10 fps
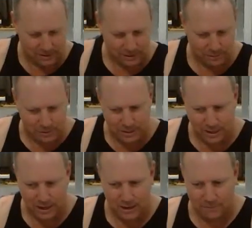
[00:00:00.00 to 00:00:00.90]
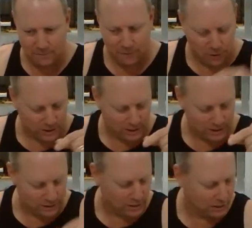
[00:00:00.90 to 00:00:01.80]
Some of the
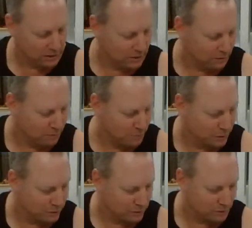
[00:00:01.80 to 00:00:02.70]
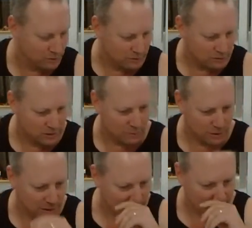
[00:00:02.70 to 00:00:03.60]
Viking sets that I've built, some
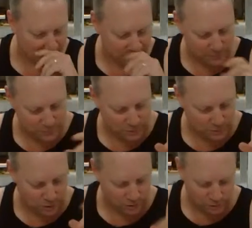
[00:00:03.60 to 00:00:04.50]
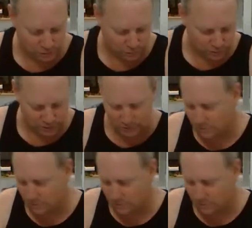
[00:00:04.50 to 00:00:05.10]
of the dinosaurs